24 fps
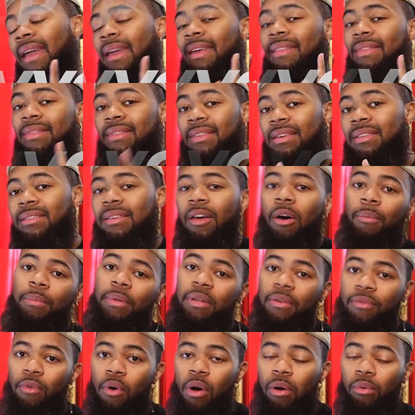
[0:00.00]
in this Help Me
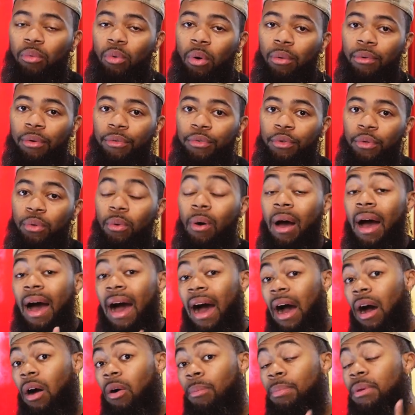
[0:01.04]
Devvon Raw review,
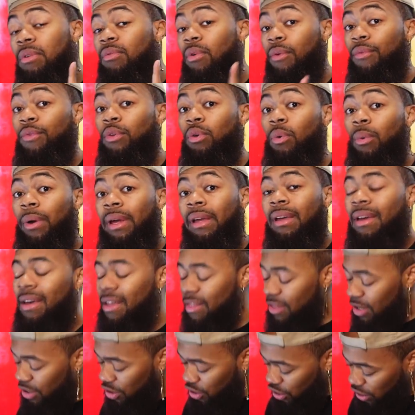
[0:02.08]
I'll be reviewing
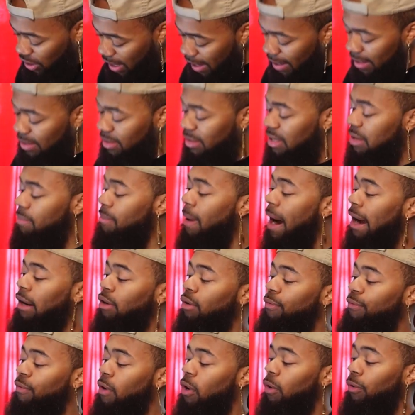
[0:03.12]
the JZ
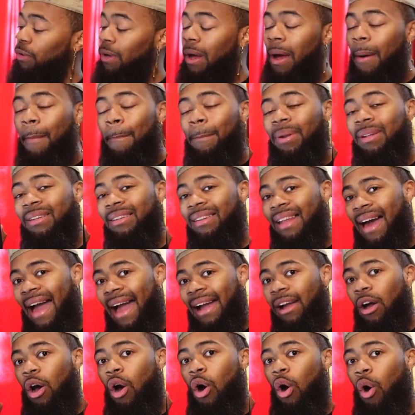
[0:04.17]
microphone
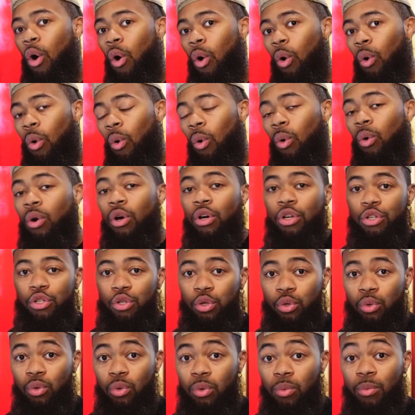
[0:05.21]
Black Hole
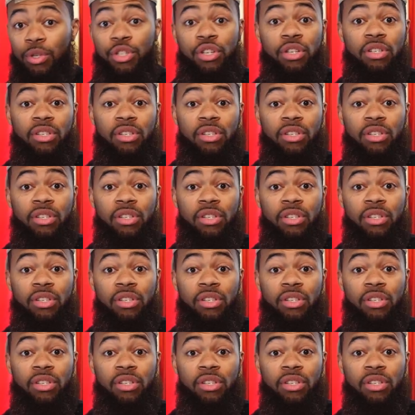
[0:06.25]
2, which